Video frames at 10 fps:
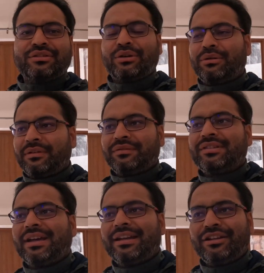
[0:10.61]
so we've
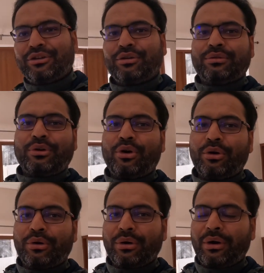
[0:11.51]
decided to
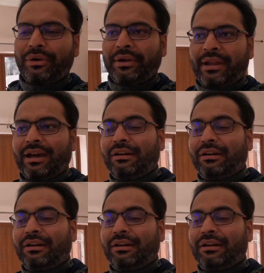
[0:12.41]
go on